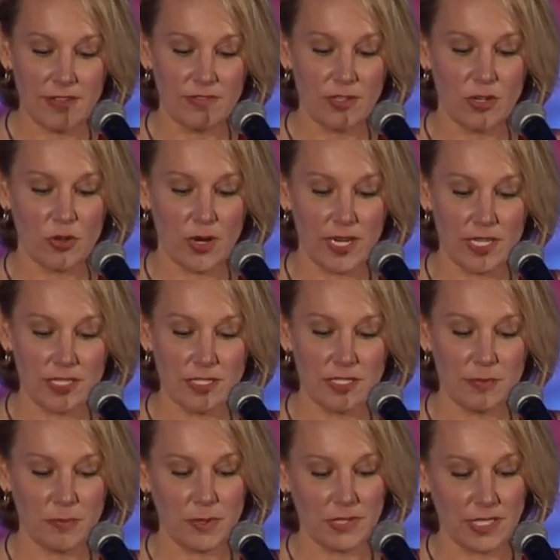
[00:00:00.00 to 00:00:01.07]
of the
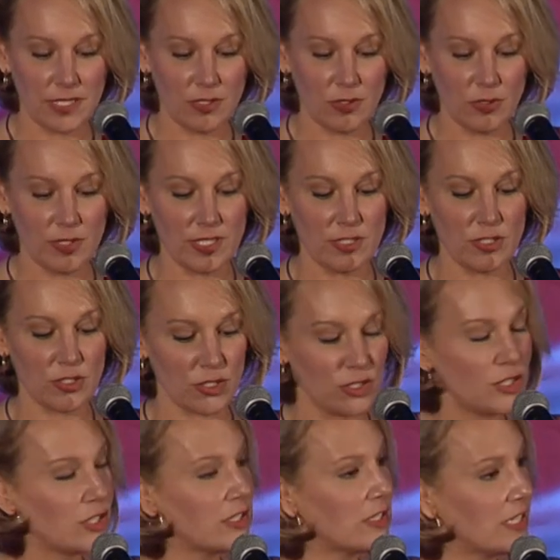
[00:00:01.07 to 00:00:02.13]
greatest political
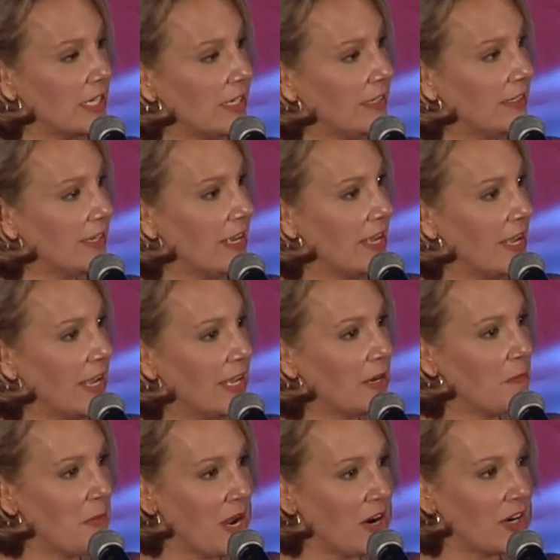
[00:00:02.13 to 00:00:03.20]
insurgency in
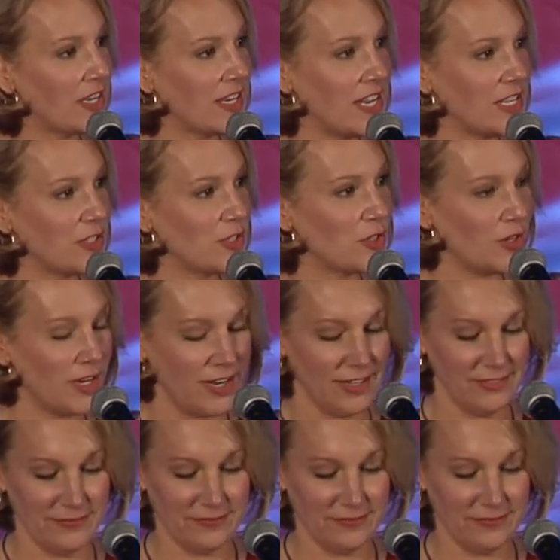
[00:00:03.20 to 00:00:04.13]
American history.